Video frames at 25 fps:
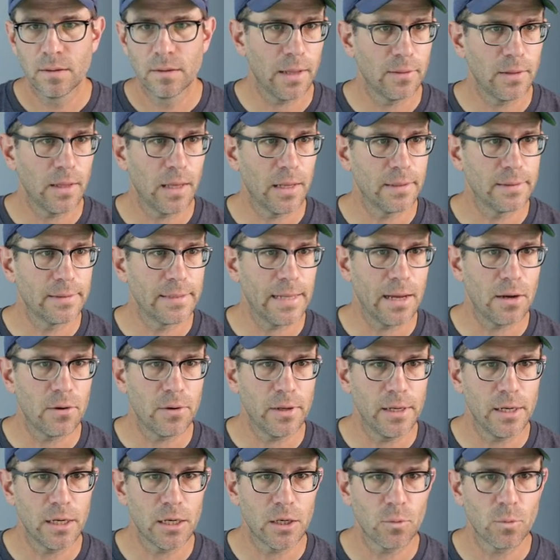And then
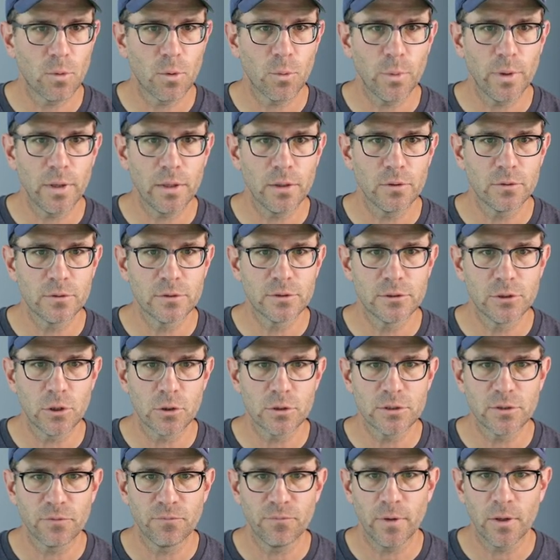down here where we use
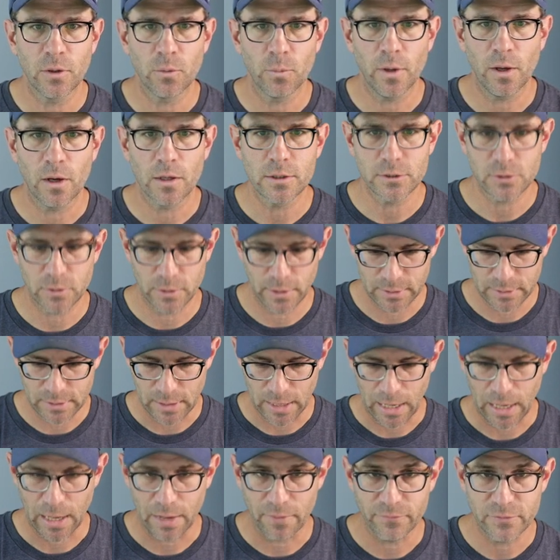Josefin, we also need
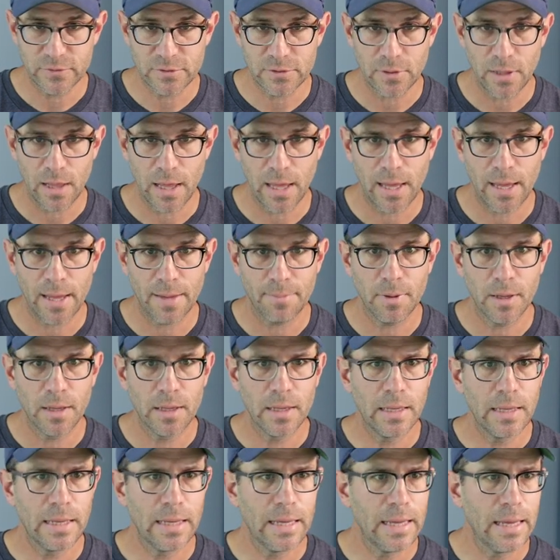to have slab.
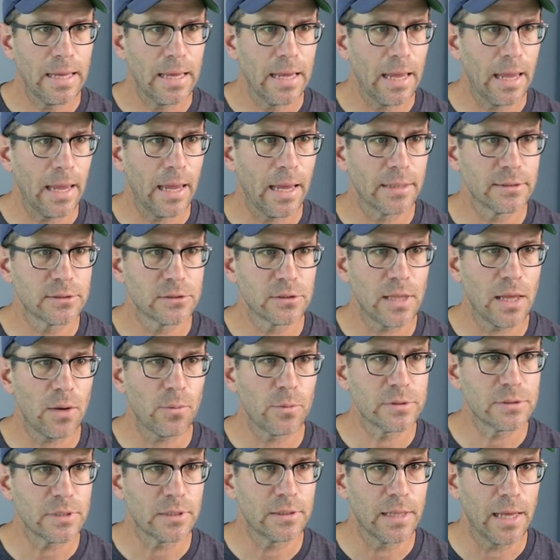And so
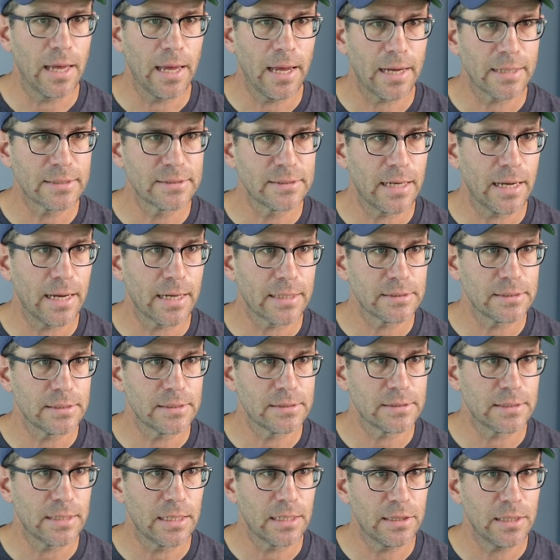that was on the
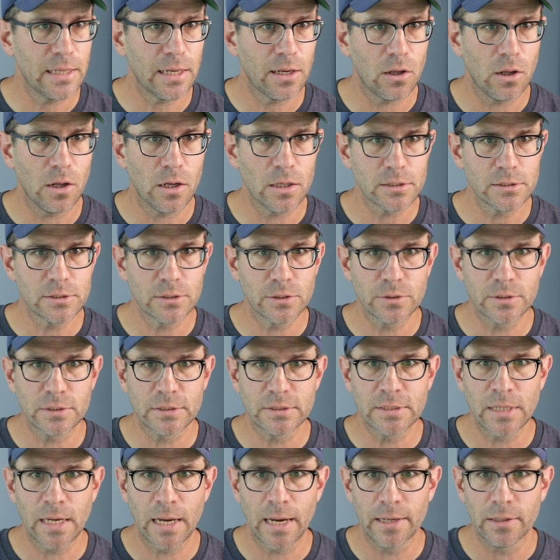x-axis and I think also
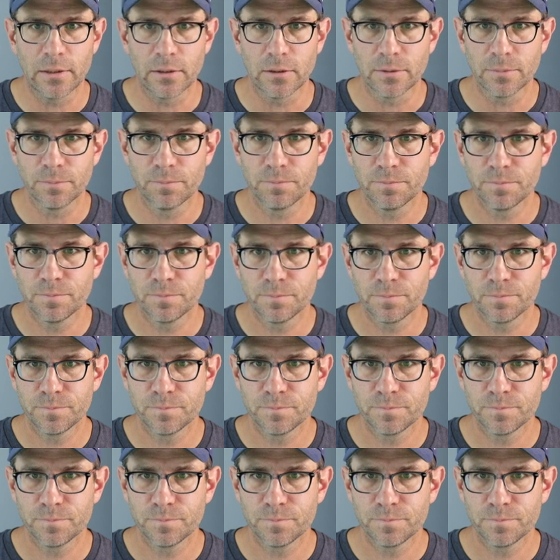the title.